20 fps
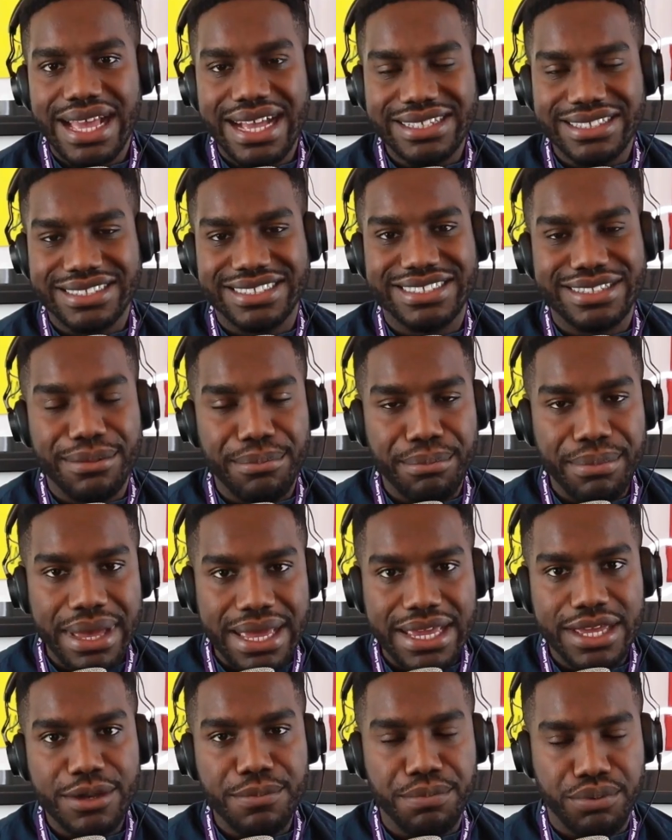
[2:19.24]
As I said, the
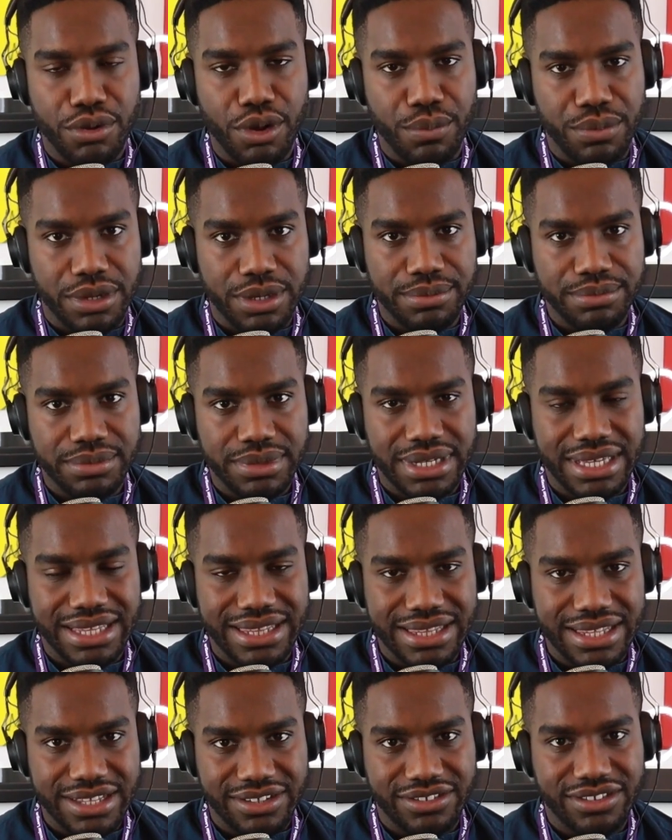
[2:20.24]
main problem
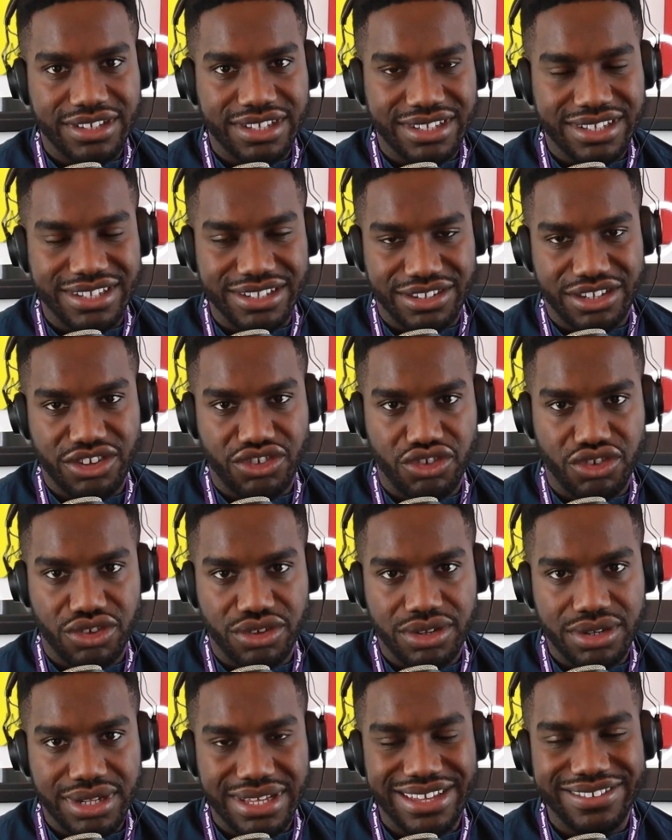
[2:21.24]
in this
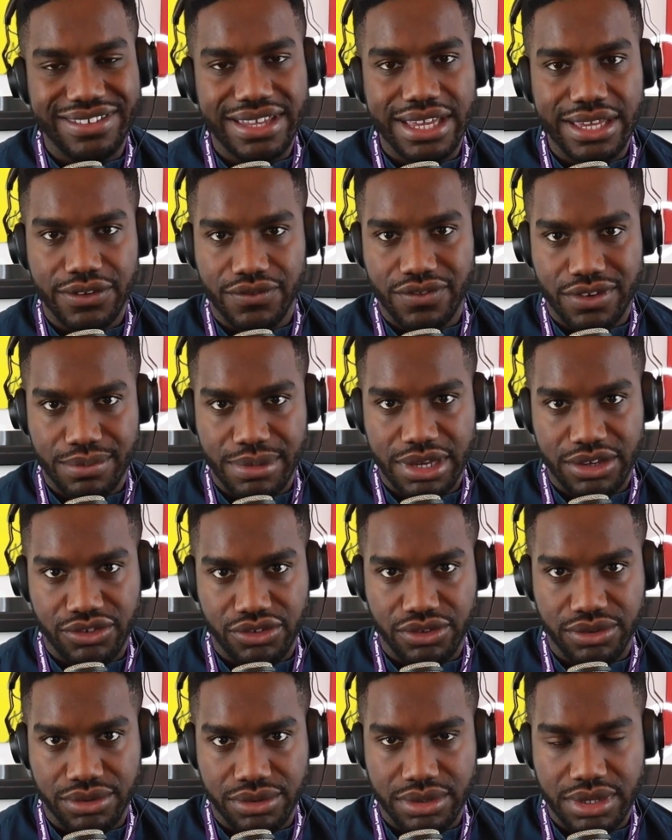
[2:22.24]
condition is
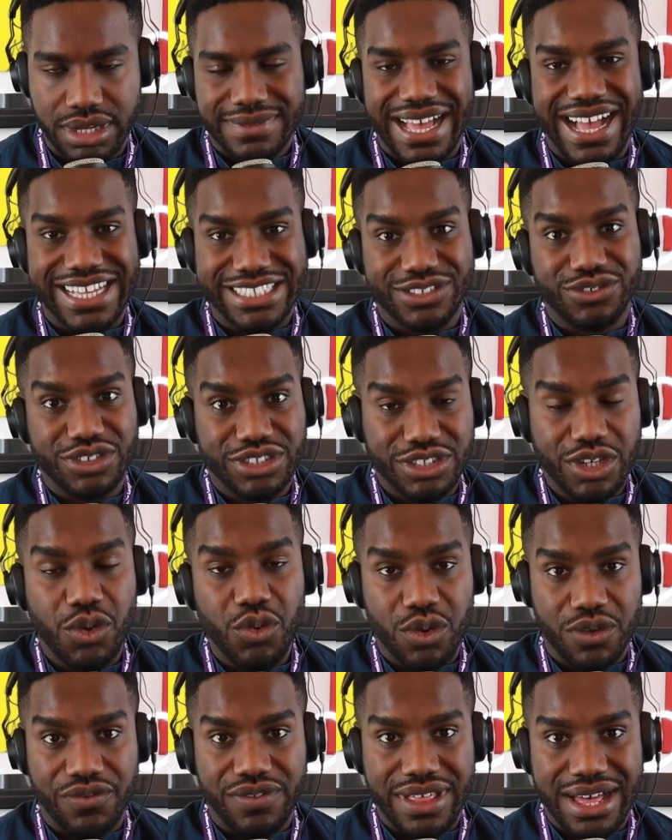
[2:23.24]
inflammation. As a
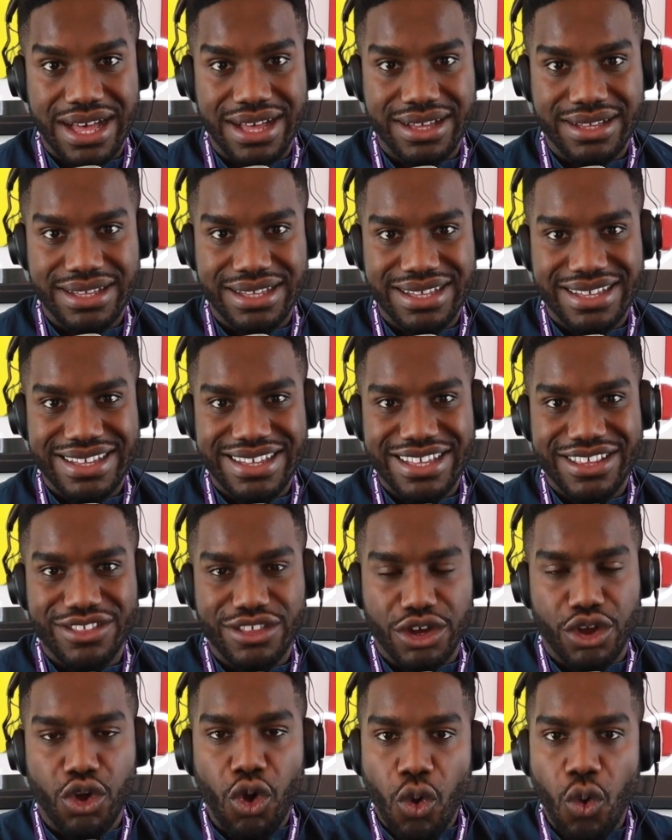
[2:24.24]
result of that, the
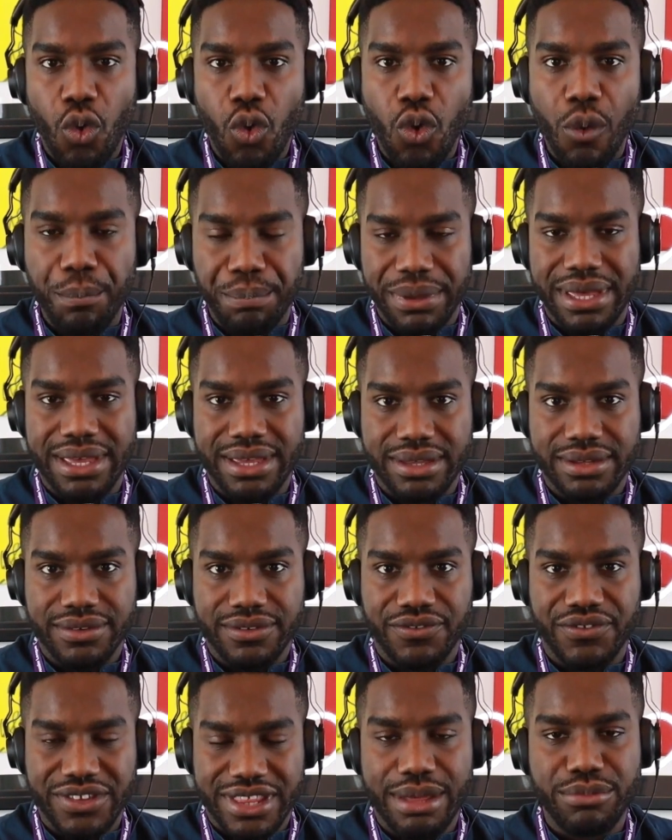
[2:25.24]
core bit
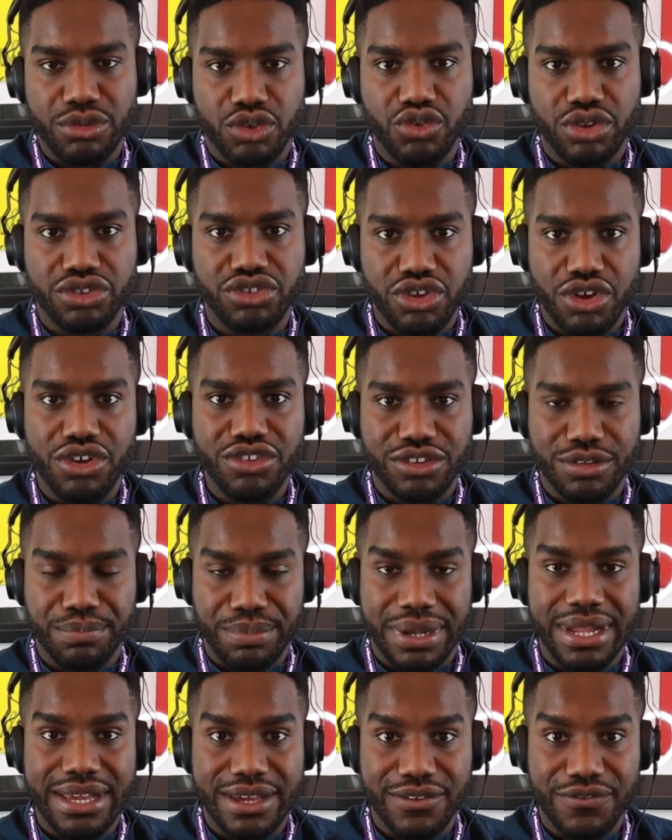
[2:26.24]
for them to return to
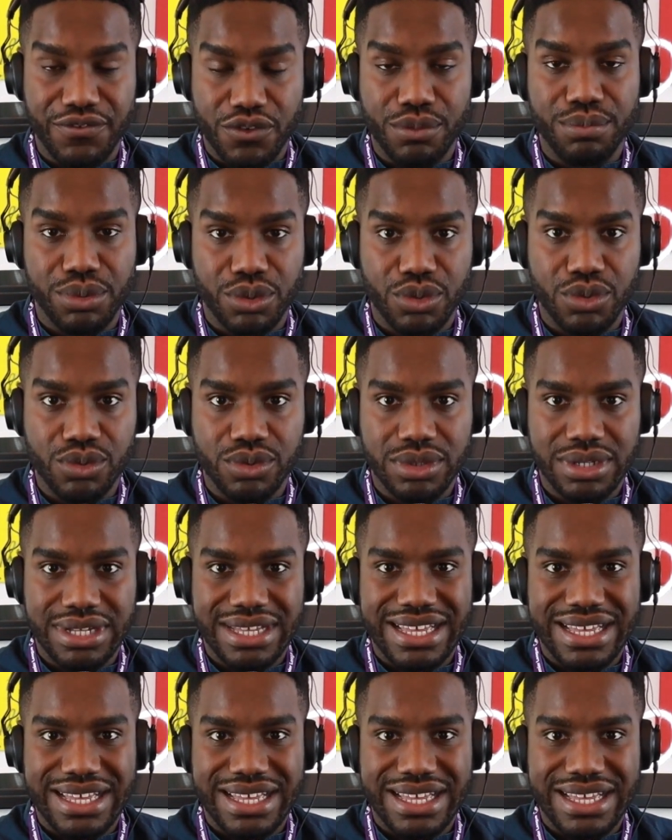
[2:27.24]
play in football